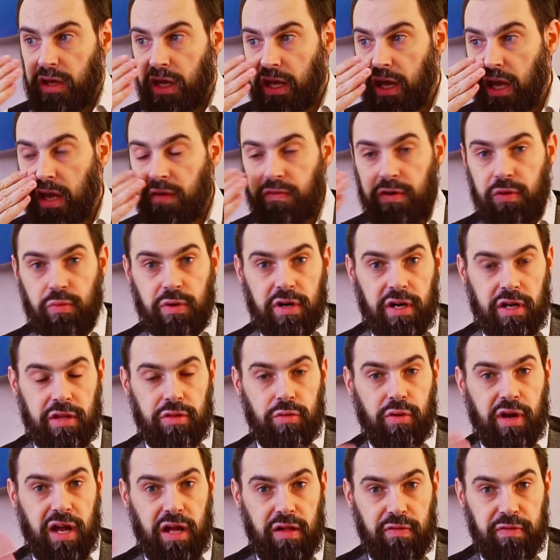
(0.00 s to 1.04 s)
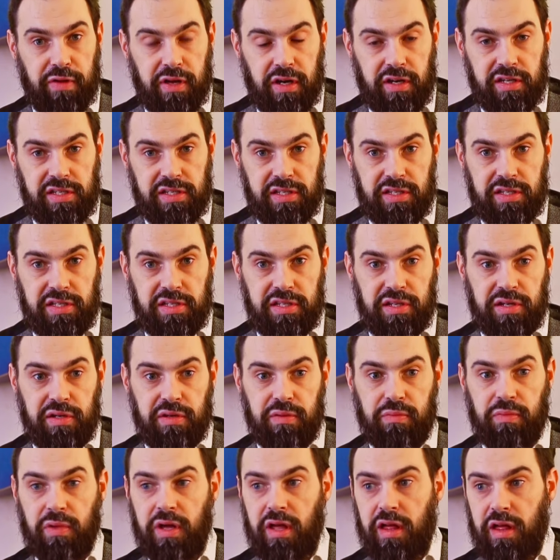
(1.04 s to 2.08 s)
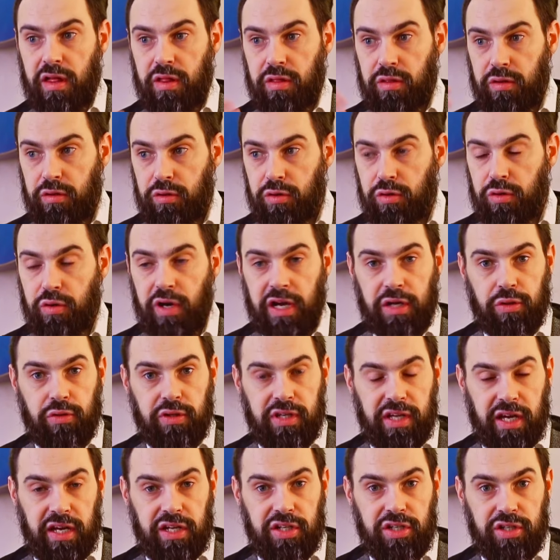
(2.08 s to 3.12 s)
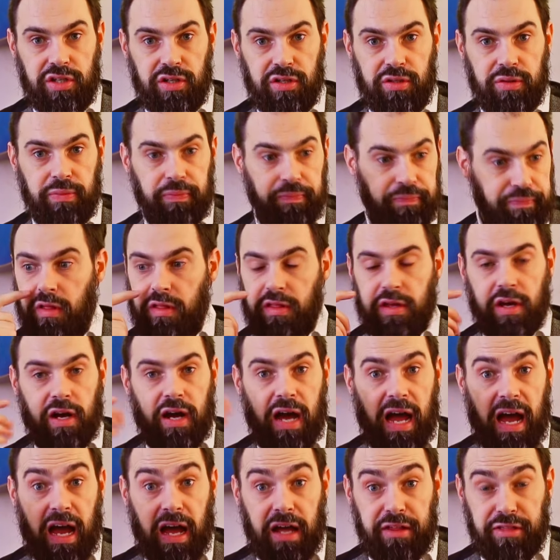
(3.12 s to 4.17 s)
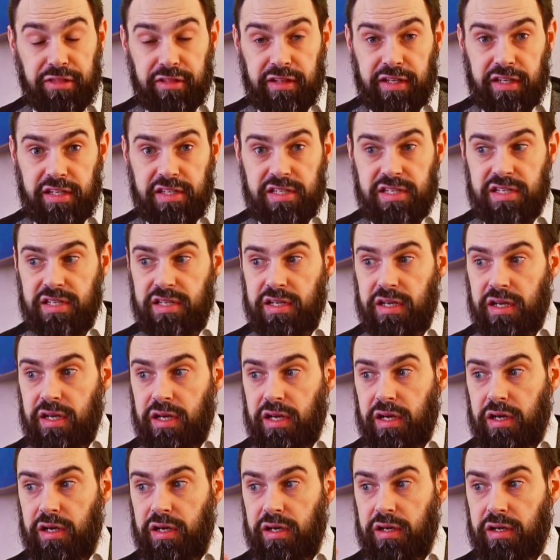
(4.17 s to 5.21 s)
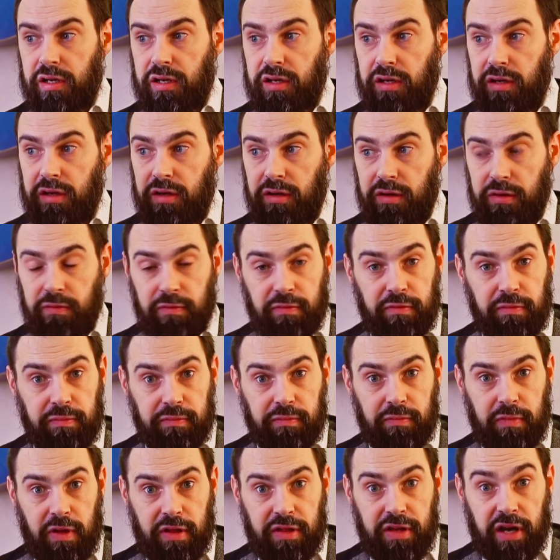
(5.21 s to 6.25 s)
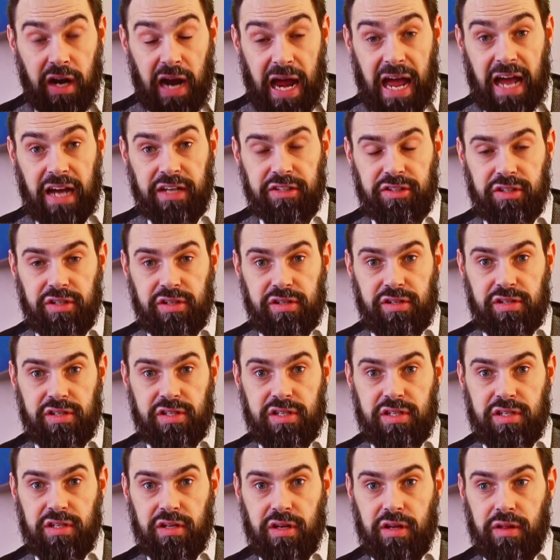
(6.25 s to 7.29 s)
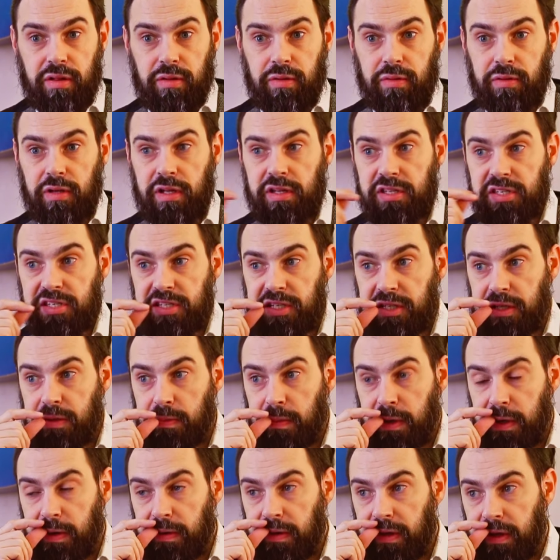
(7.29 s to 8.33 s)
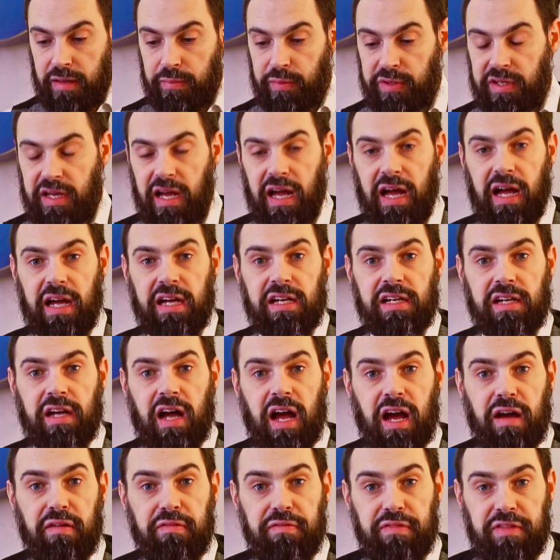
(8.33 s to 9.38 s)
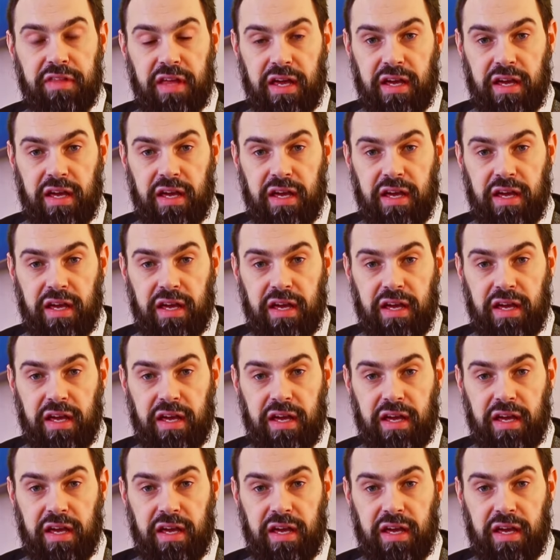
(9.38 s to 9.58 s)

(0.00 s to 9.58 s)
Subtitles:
everywhere in the healthcare system, in the law, education. They are athletes. They are actors in cinema. But have